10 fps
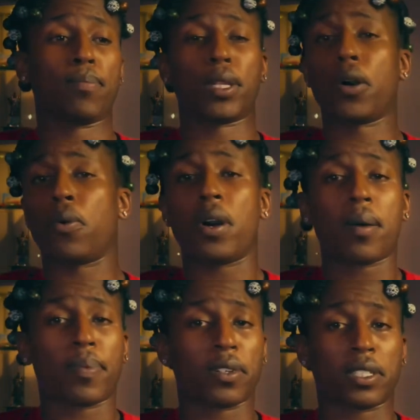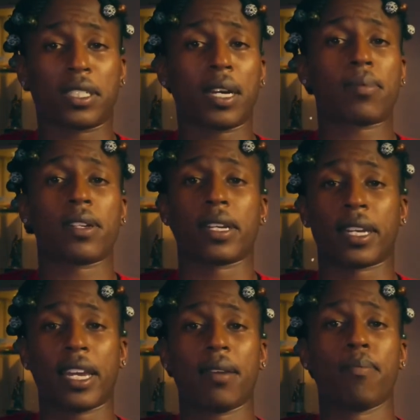blow up or something to
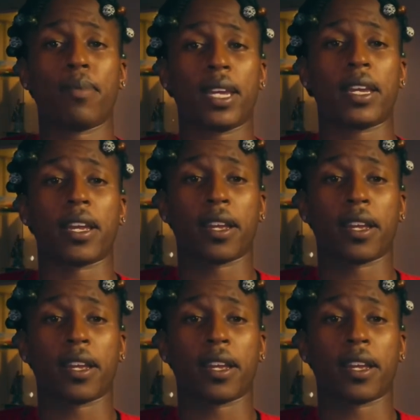keep me